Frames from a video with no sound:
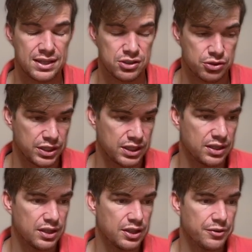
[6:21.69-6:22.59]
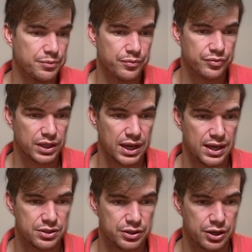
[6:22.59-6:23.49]
entry
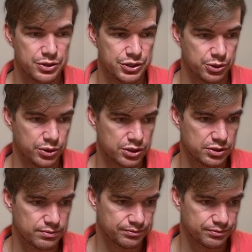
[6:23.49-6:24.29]
to go short.